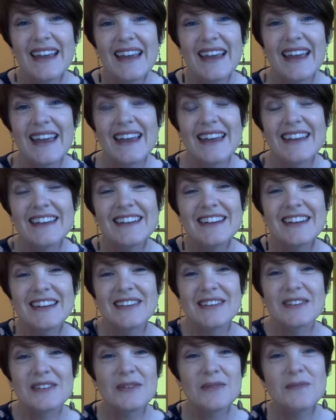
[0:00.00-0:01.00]
And
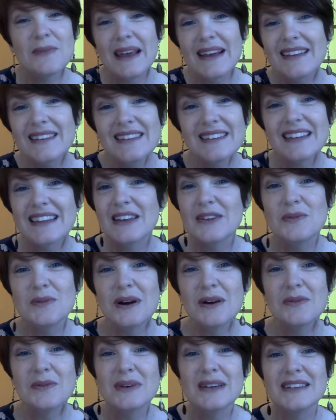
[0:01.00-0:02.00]
so basically
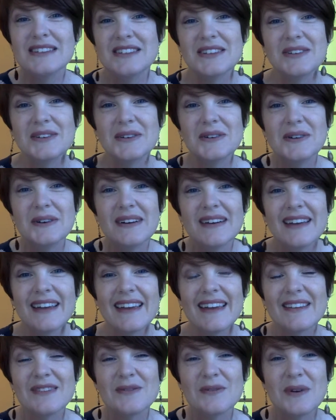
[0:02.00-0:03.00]
what we do
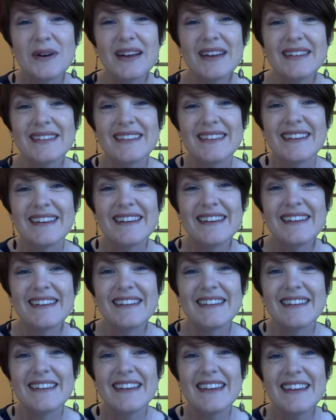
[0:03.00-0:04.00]
and what
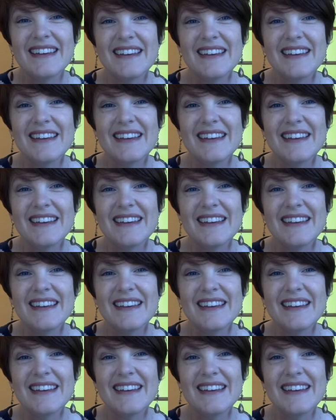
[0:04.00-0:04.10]
have